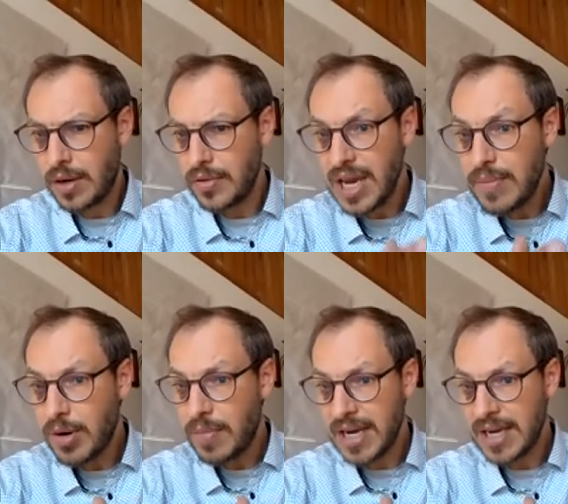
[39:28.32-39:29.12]
on the
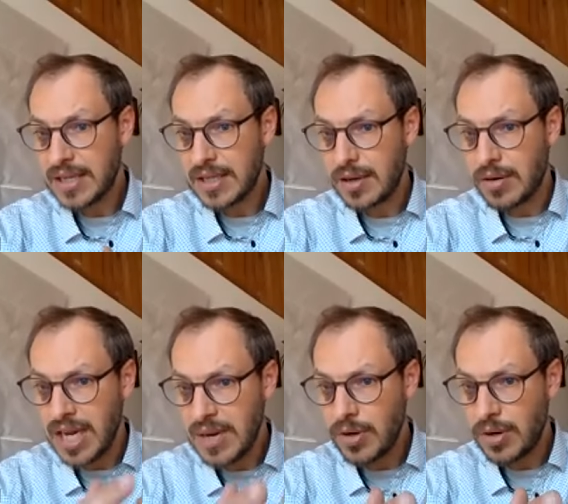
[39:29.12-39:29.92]
labor market, on
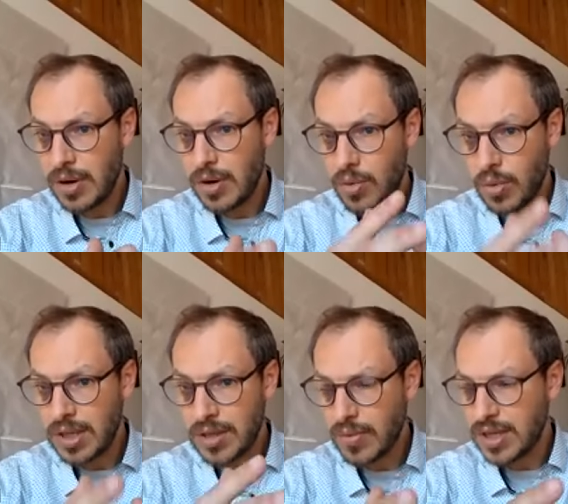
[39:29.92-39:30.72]
labor, on what,
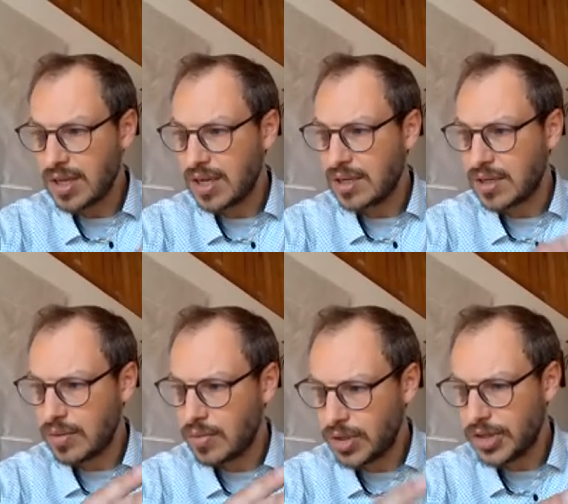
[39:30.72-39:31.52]
what uh,
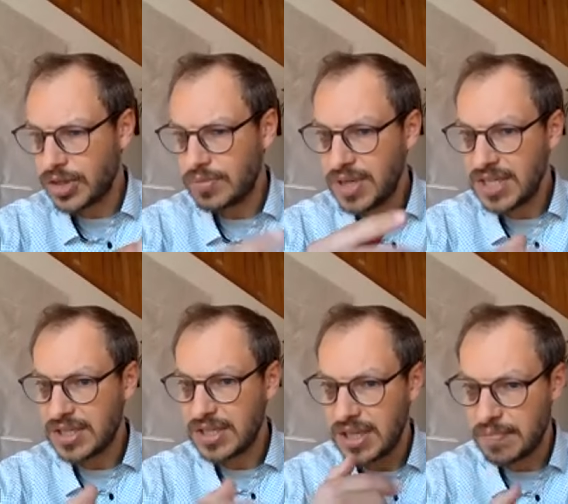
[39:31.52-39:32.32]
work
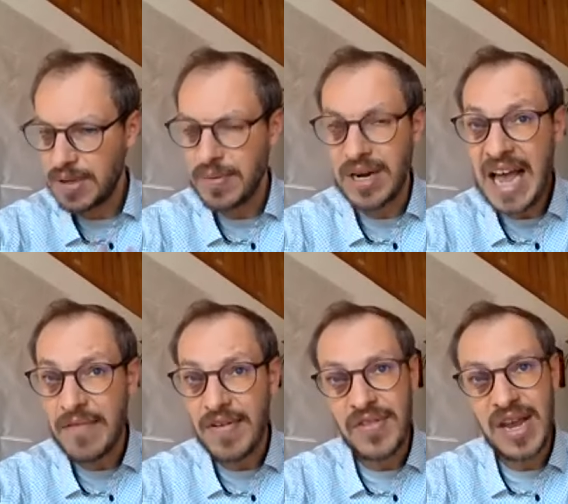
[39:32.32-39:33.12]
means in people's
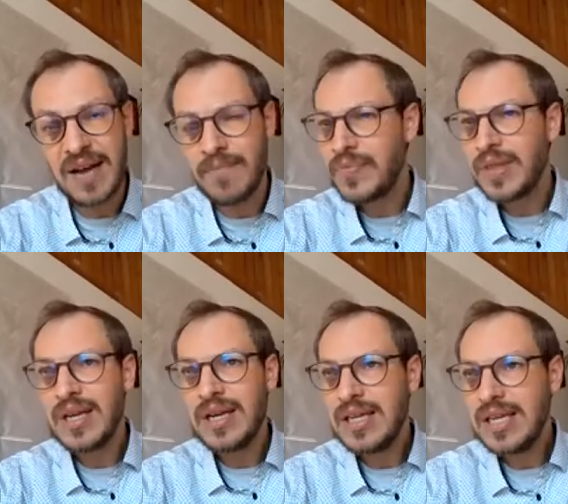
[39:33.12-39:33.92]
life. And there,
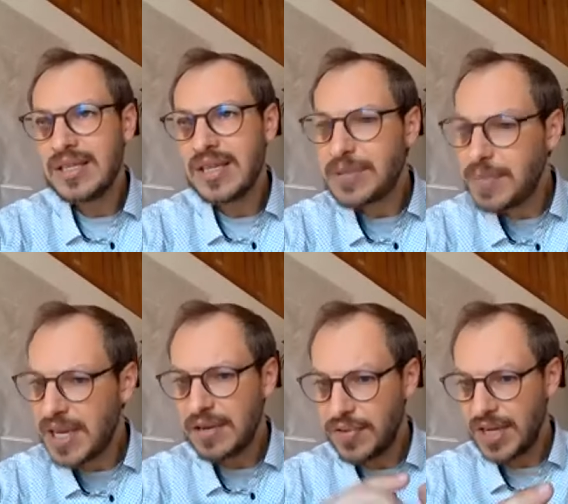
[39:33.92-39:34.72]
it's an
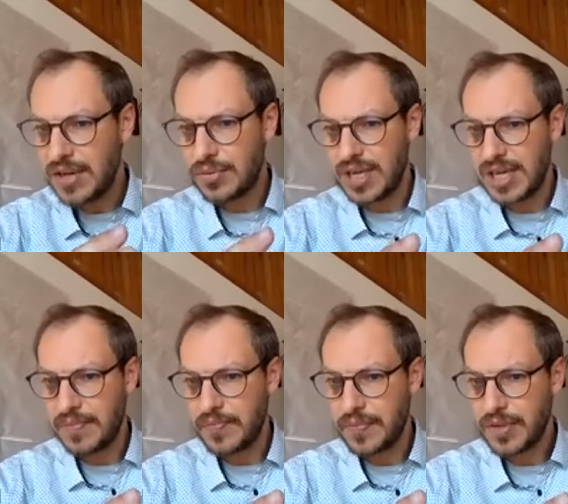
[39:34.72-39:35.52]
expanding field today.
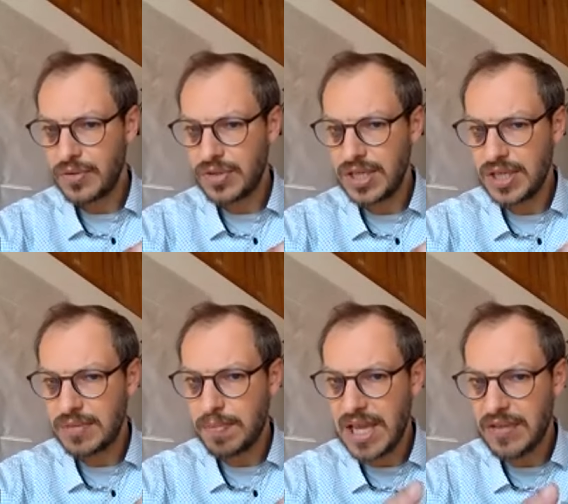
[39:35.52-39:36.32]
to see this
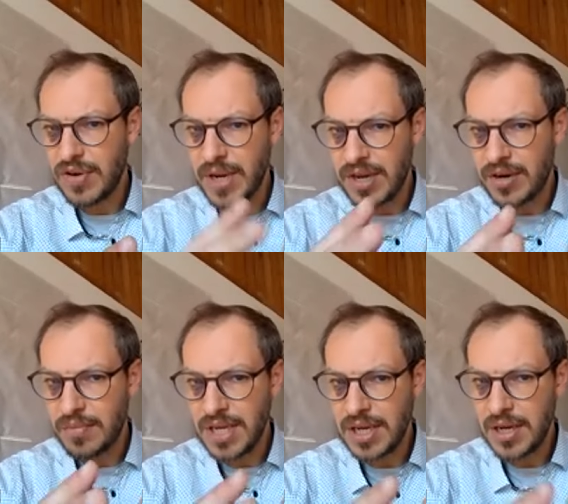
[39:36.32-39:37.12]
platform
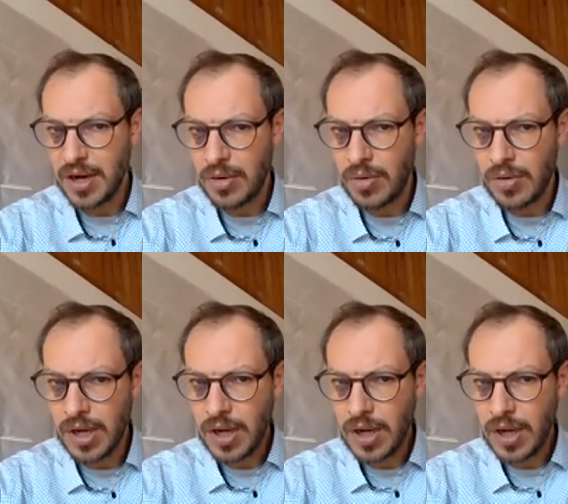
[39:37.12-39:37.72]
economy, how